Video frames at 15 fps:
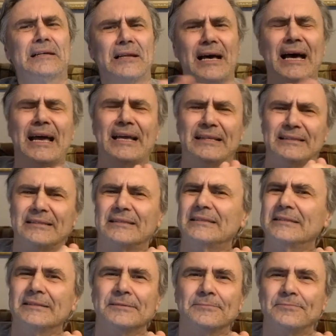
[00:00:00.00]
the light.
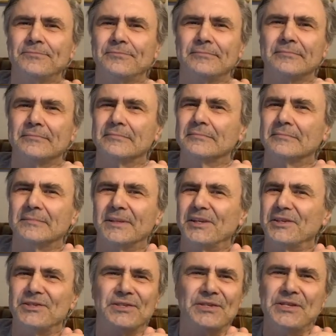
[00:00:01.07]

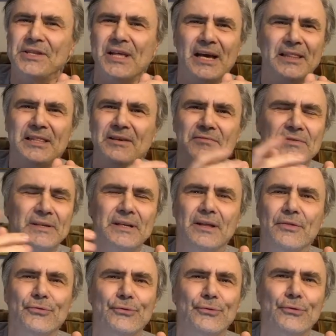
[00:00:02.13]
There is not even
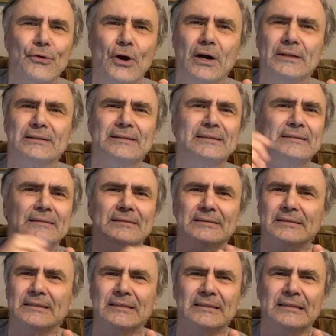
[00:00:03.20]
a thought.
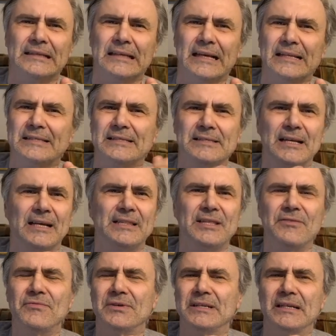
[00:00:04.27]
It's
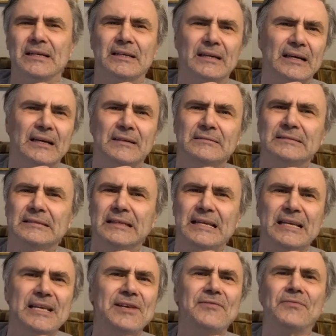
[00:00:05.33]
not even a, an
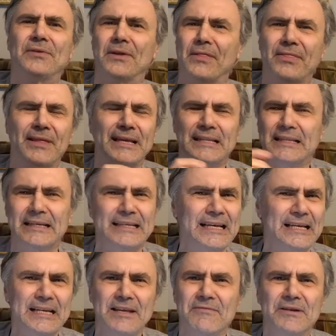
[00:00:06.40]
evil thing that
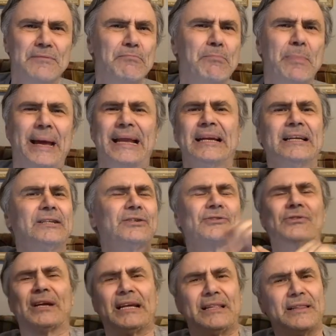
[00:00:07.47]
can even
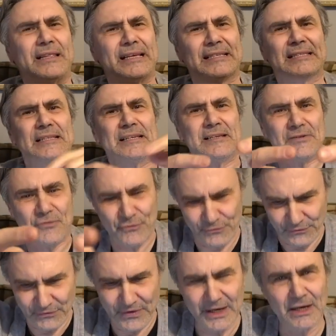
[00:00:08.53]
penetrate this
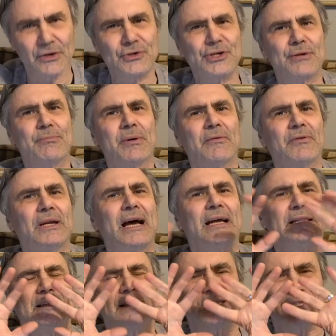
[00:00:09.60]
fellowship of
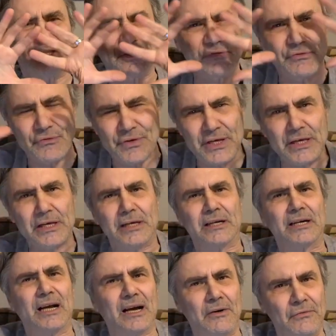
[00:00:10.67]
light, the
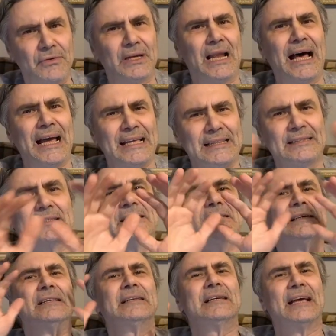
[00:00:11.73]
sphere of light
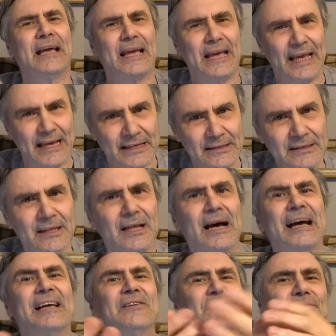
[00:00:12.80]
and
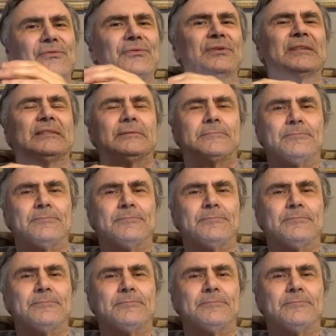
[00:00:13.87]
life.